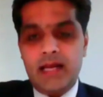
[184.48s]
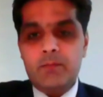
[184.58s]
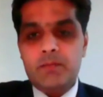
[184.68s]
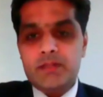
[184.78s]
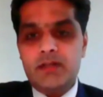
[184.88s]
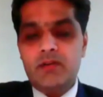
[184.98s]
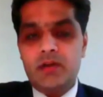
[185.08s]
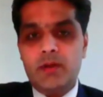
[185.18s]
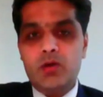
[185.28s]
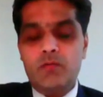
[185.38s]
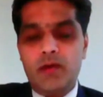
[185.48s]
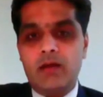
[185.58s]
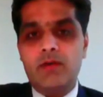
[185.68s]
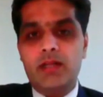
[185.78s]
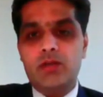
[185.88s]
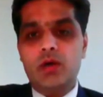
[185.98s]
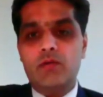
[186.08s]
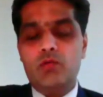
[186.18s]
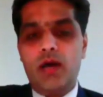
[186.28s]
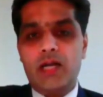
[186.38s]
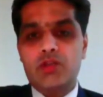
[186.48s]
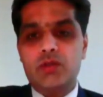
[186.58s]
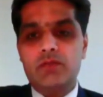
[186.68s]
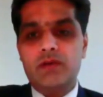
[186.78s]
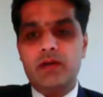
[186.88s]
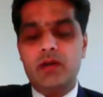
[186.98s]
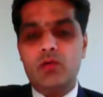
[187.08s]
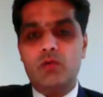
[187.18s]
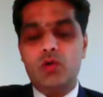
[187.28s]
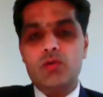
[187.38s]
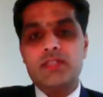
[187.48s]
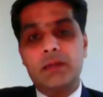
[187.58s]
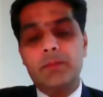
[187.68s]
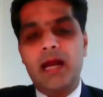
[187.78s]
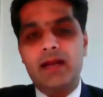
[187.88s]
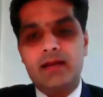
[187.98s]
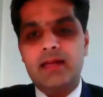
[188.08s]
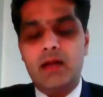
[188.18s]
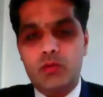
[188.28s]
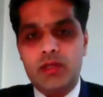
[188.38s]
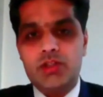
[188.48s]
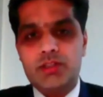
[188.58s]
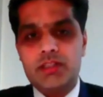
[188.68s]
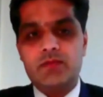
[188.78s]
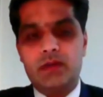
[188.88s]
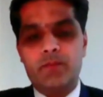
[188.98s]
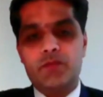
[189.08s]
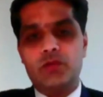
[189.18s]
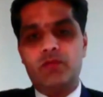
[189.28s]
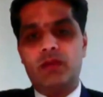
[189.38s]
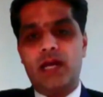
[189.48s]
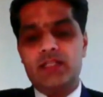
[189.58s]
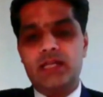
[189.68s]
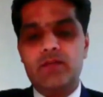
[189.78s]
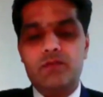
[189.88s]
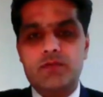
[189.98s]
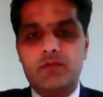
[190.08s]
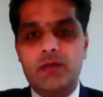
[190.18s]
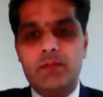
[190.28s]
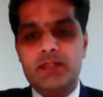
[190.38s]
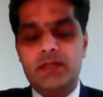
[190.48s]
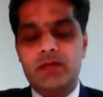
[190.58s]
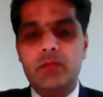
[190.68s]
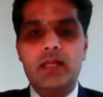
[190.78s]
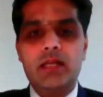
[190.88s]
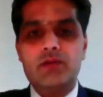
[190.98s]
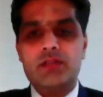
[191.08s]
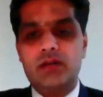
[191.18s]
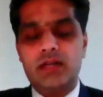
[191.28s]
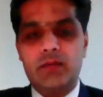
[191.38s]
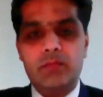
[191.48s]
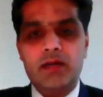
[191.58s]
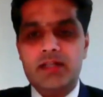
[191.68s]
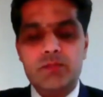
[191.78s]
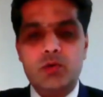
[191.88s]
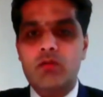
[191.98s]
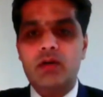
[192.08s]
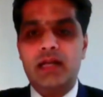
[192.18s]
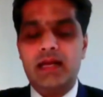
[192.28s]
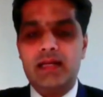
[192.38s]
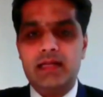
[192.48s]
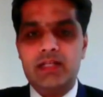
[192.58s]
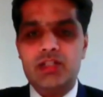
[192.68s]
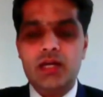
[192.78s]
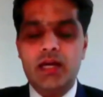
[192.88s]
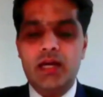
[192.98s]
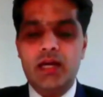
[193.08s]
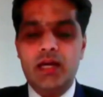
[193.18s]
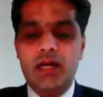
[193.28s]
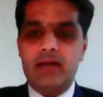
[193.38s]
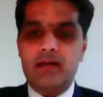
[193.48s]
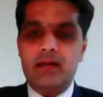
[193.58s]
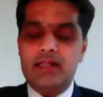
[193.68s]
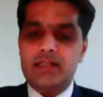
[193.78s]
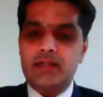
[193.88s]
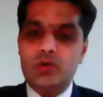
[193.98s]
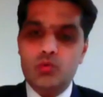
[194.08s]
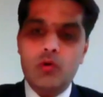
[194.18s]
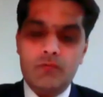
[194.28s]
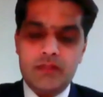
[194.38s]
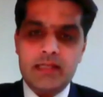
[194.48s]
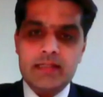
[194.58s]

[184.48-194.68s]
10% trimming of equity, you have to actually figure out what your subcategory allocations were. So if large cap was 50%, multi was 30, mid and small were 10 each. And let's say two of